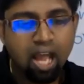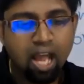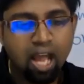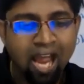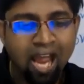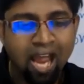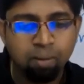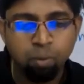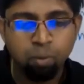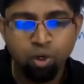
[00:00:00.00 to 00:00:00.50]

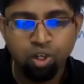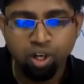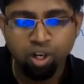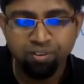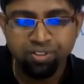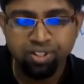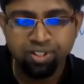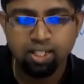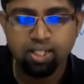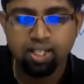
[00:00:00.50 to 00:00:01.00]
Handbook
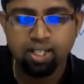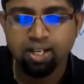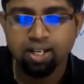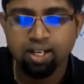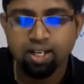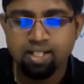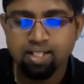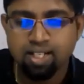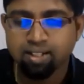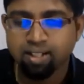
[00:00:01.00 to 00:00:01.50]
of
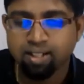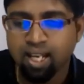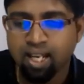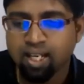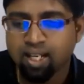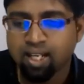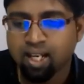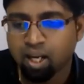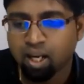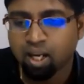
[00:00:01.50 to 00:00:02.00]
Psychiatry. It's a
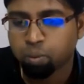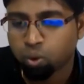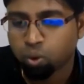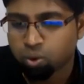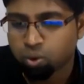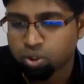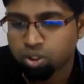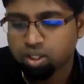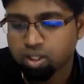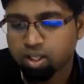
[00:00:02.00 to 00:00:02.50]
green color book.
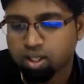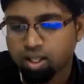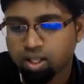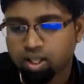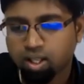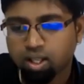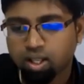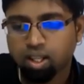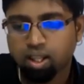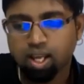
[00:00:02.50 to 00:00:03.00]

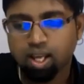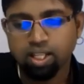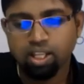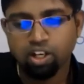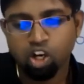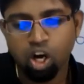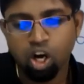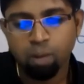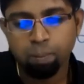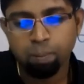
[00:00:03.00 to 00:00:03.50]
Right, the
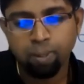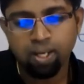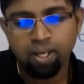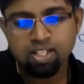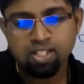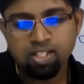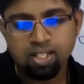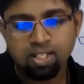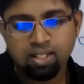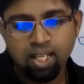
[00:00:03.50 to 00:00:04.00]
cover page
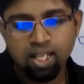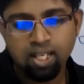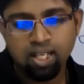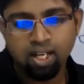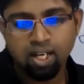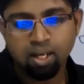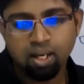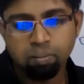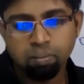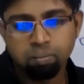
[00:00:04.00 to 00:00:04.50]
is a green
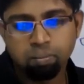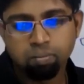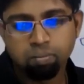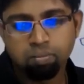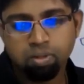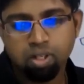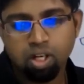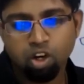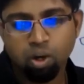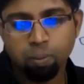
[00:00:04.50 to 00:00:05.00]
color
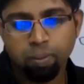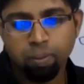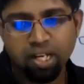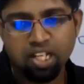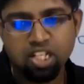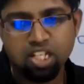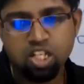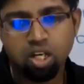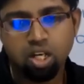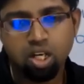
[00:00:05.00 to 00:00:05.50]
cover
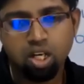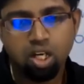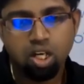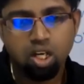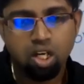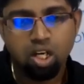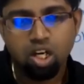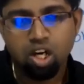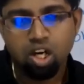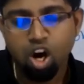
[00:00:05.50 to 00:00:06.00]
page.
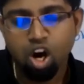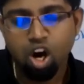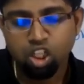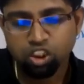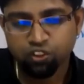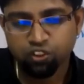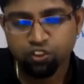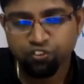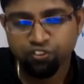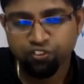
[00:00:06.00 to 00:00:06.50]

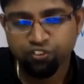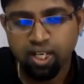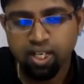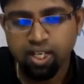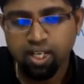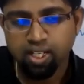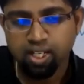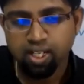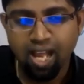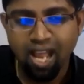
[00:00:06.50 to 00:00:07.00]

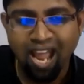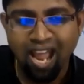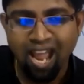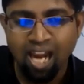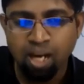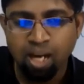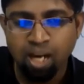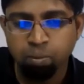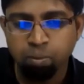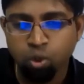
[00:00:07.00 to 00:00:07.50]
Oxford
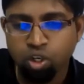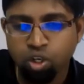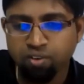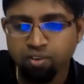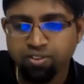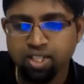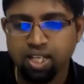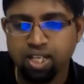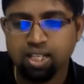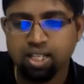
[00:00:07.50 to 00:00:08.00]
Handbook of
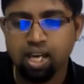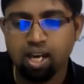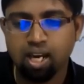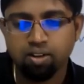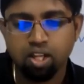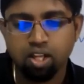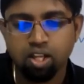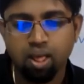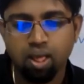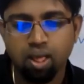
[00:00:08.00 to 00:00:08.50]
Psychiatry.
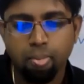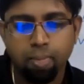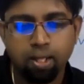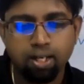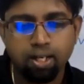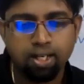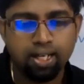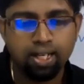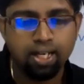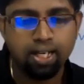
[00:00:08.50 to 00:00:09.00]

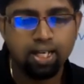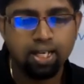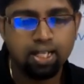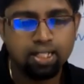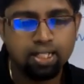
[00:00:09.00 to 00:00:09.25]
Clear?